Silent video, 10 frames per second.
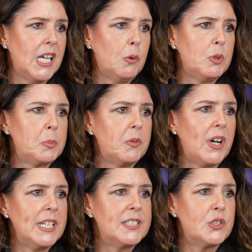which
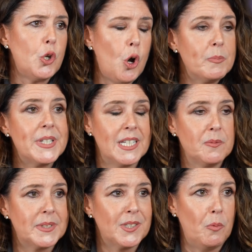provides top
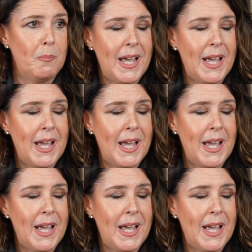tips on